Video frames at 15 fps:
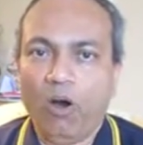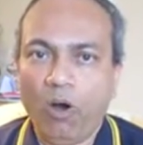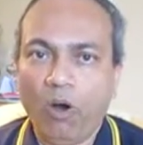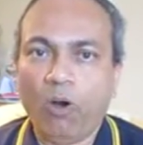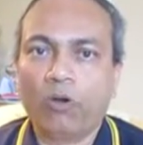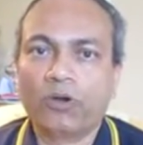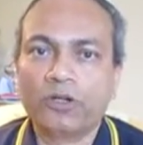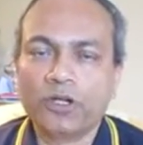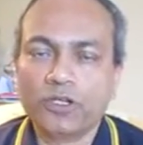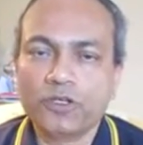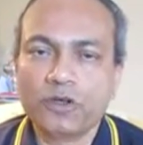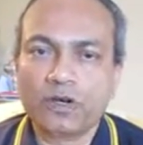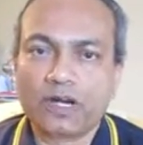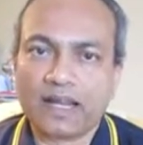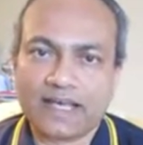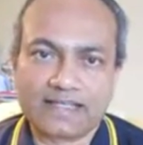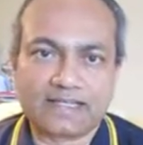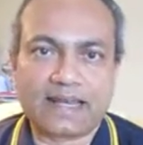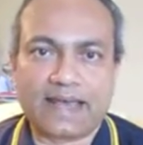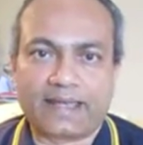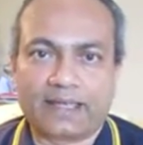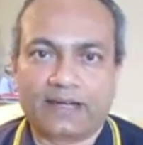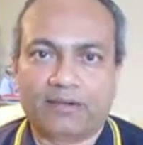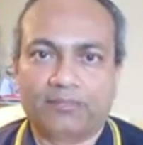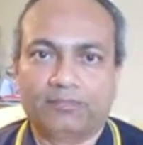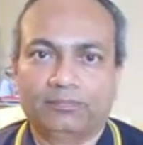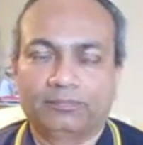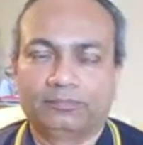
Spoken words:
on your class diagram.